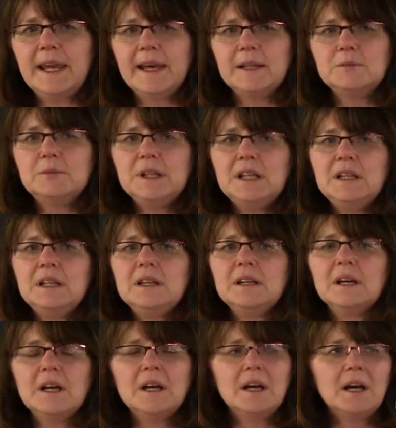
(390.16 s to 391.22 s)
can be
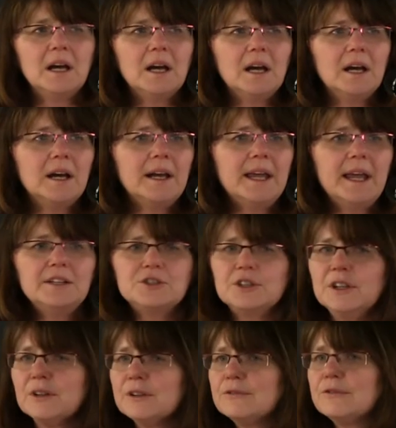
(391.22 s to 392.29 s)

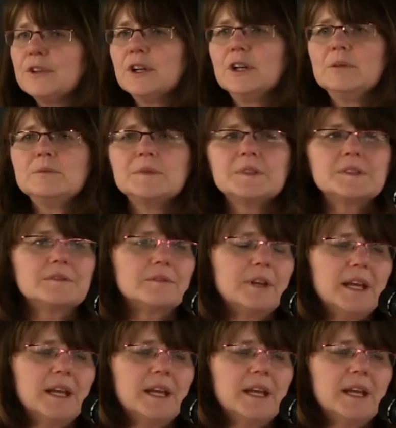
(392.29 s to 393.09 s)
engineering firms,